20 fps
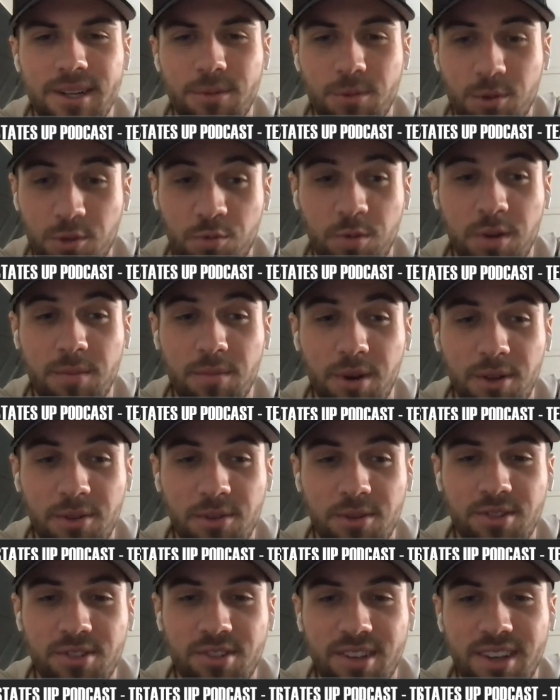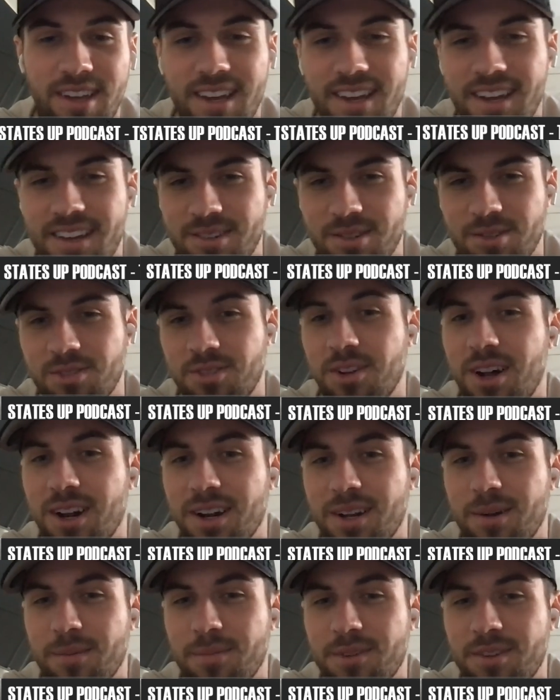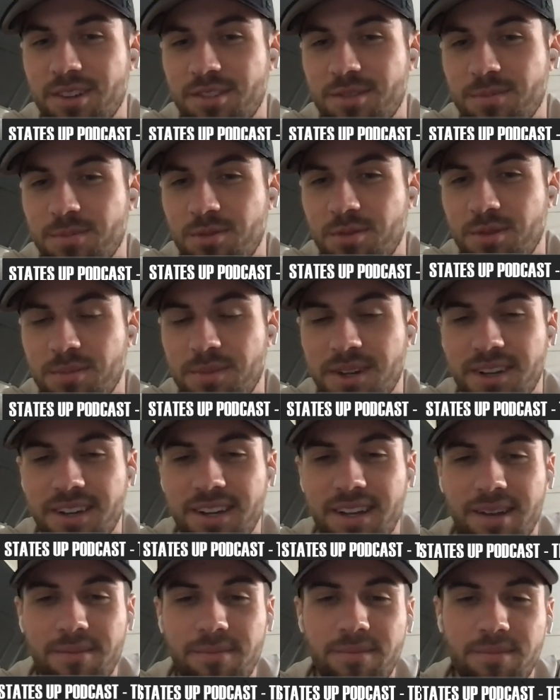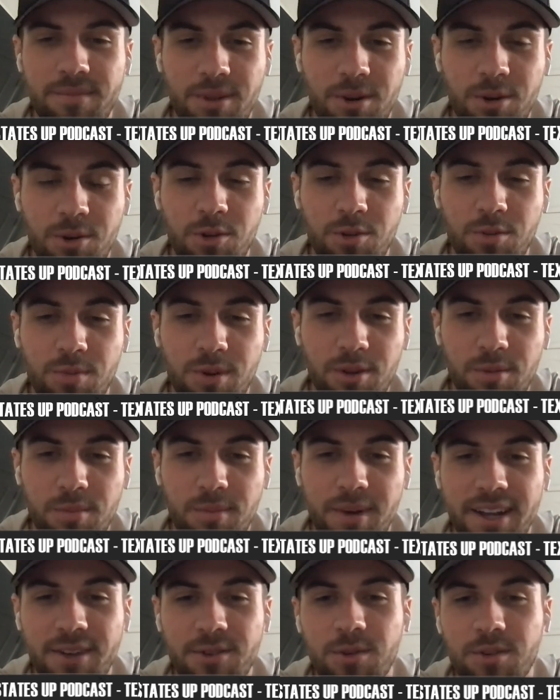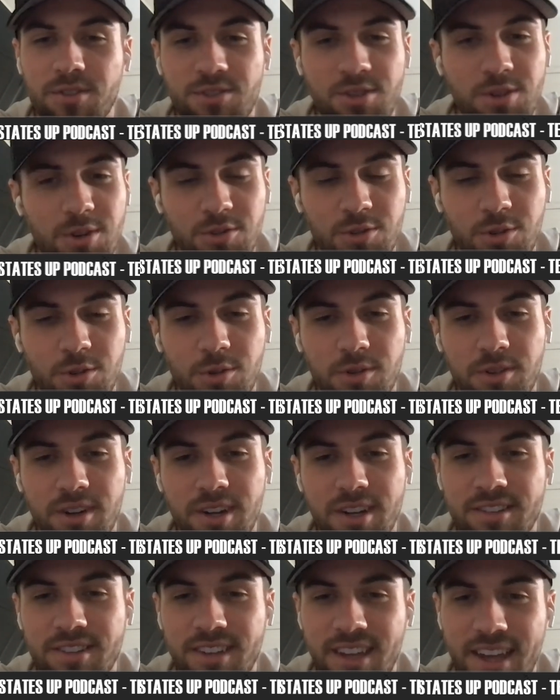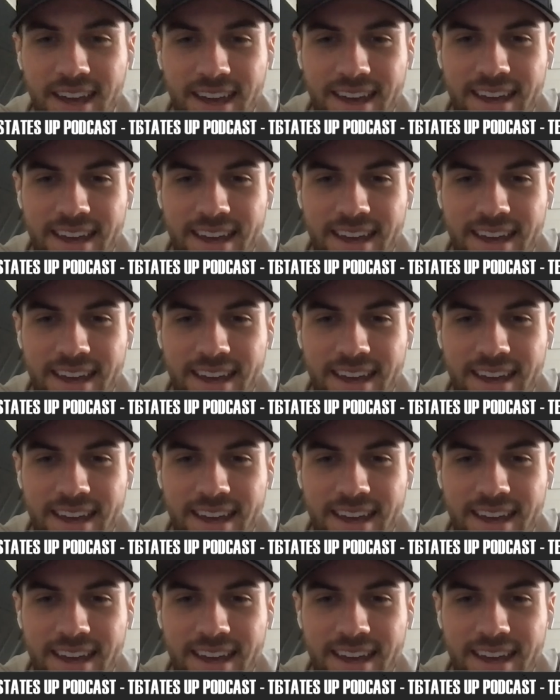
uh, we're twin brothers. there's a lot of mm-hmm. competition between me and him. Our older brother, Michael, he's two years older than us.